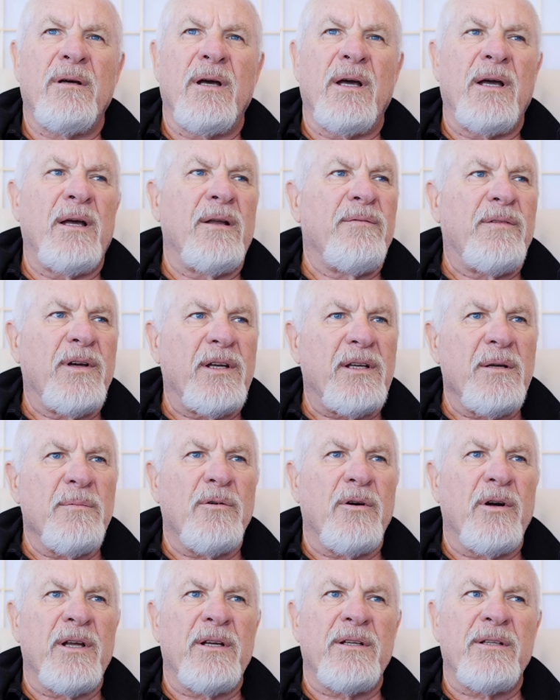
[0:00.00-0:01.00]
And
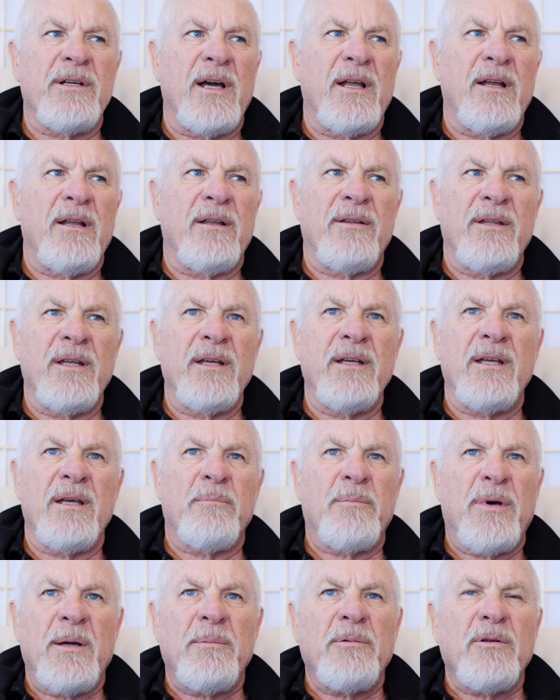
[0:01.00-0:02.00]
victim-orientated
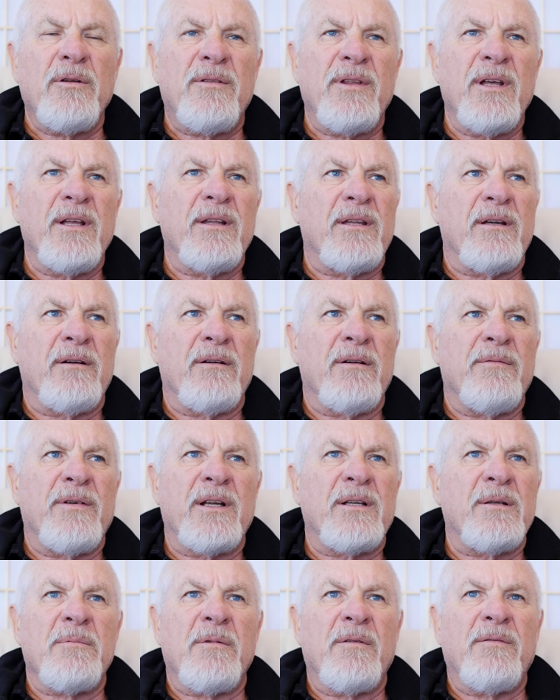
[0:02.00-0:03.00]
thinking, people who think they're a
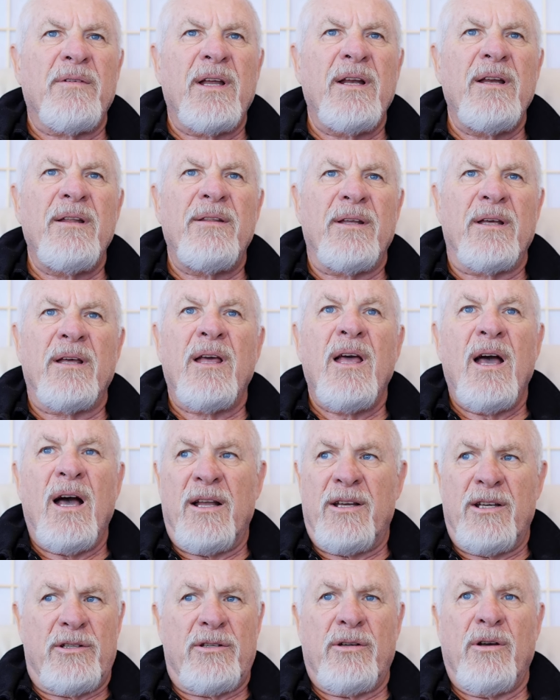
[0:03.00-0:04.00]
victim of anything
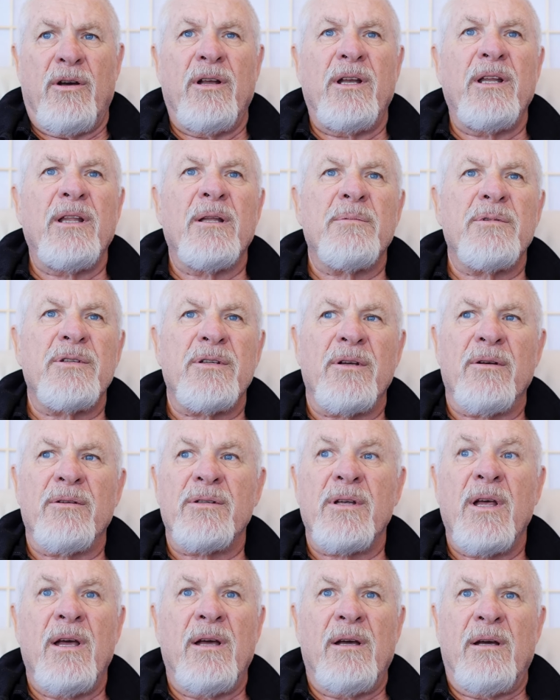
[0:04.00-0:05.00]
are just hurting
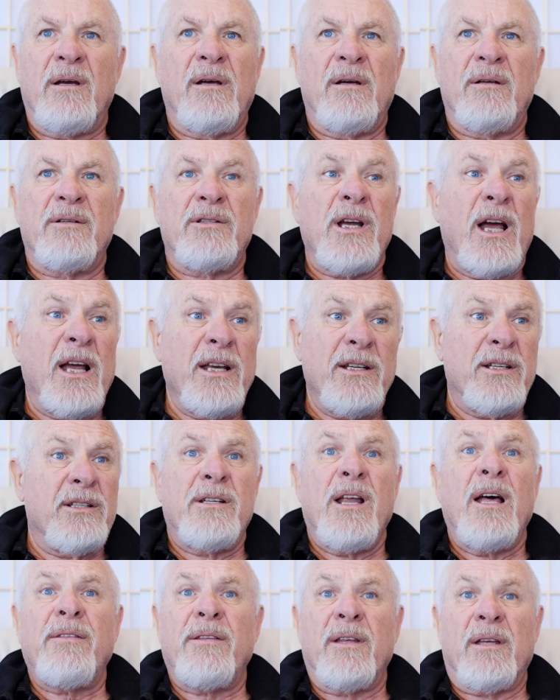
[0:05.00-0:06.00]
themselves. Changes
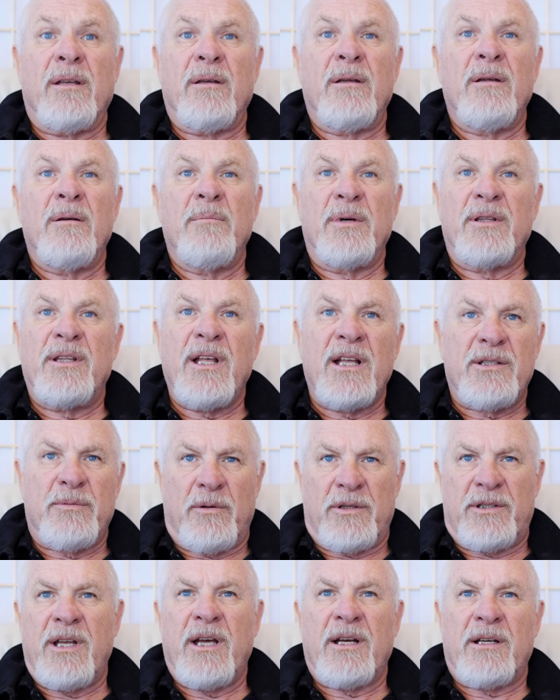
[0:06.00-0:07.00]
nothing, but that's
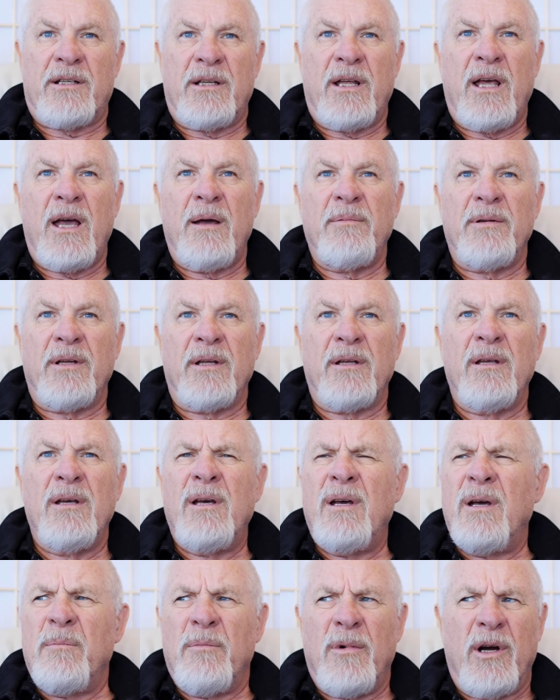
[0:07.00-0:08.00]
what's actually happening.
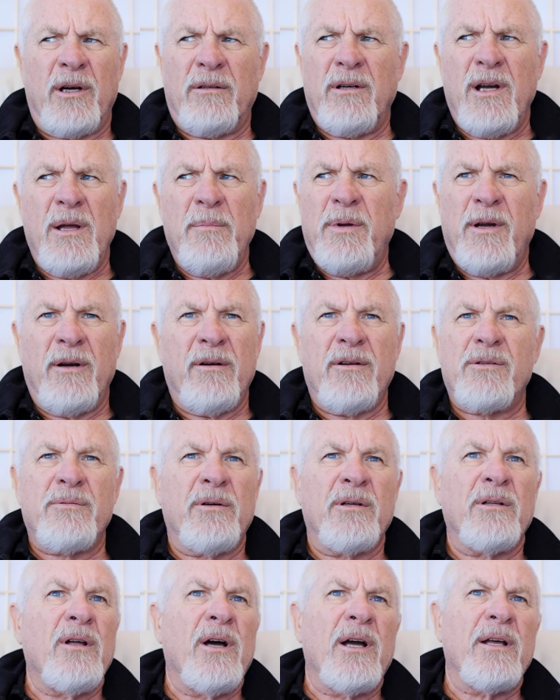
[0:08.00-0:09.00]
My grandparents
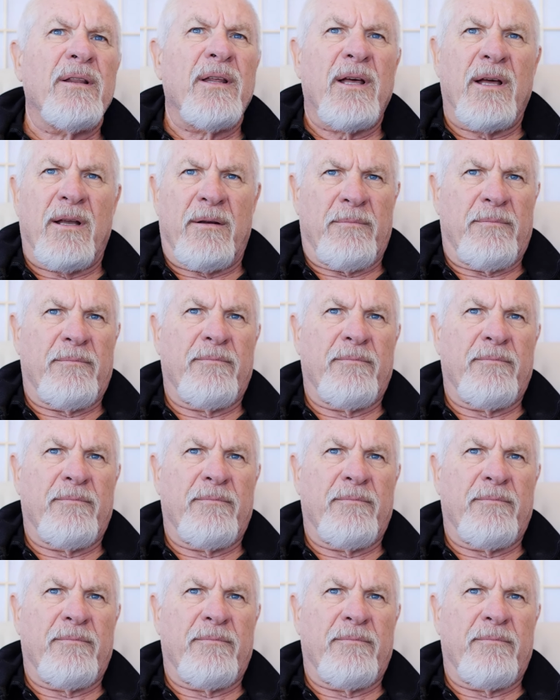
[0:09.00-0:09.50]
weren't like that.